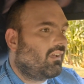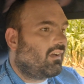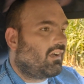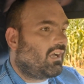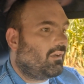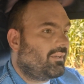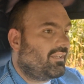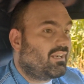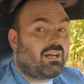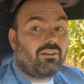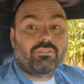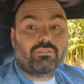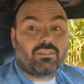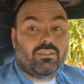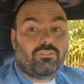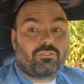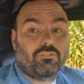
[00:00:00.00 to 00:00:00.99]
I mean,
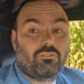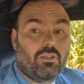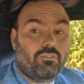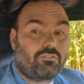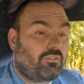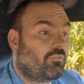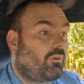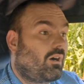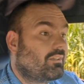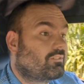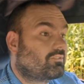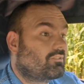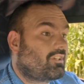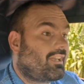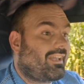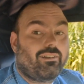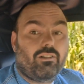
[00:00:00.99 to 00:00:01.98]
obviously, if you watch
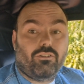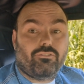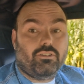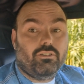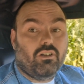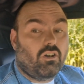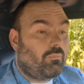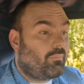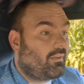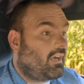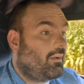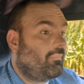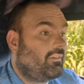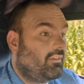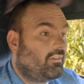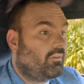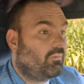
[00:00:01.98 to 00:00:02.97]
the channel, if you know me,
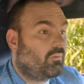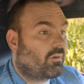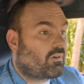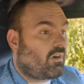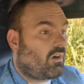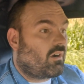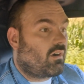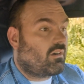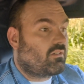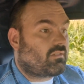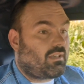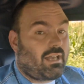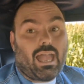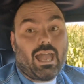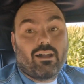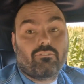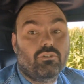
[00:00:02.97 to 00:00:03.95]
I'm into newer cars. I
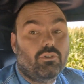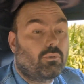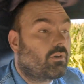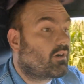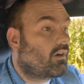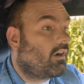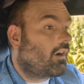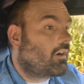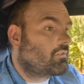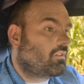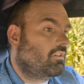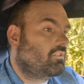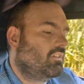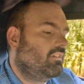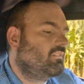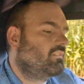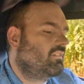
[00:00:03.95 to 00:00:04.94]
have newer cars, I
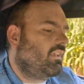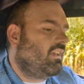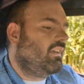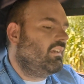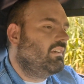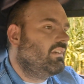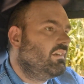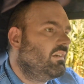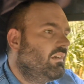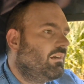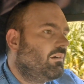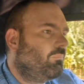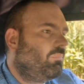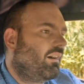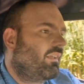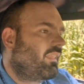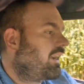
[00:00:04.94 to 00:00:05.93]
should say.
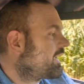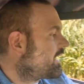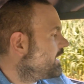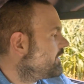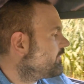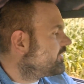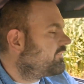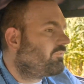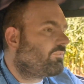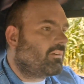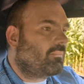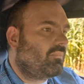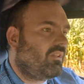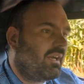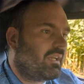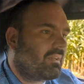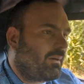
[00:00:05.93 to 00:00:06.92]
But like, even from
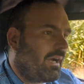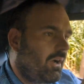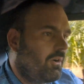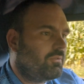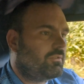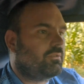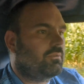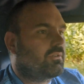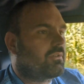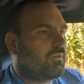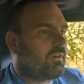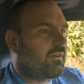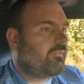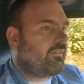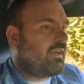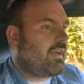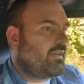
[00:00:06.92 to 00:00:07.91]
like my 02
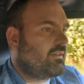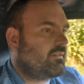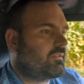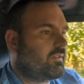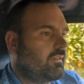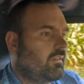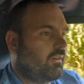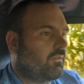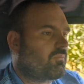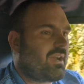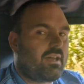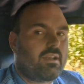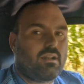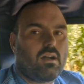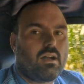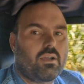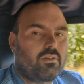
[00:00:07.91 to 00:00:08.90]
Corvette to the
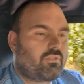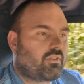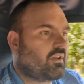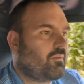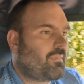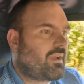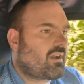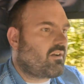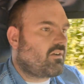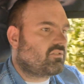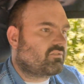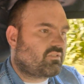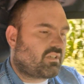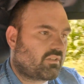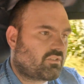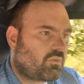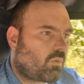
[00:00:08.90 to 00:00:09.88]
Red Eye or the Camaros, it's
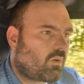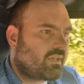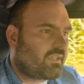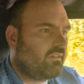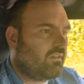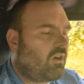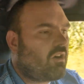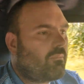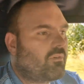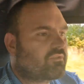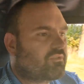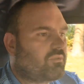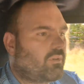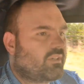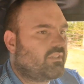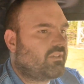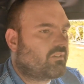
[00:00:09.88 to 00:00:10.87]
like a almost
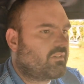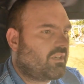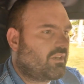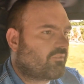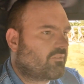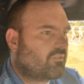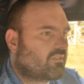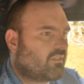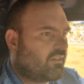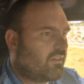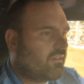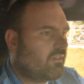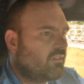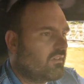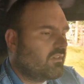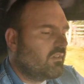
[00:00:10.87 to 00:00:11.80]
20-year difference there.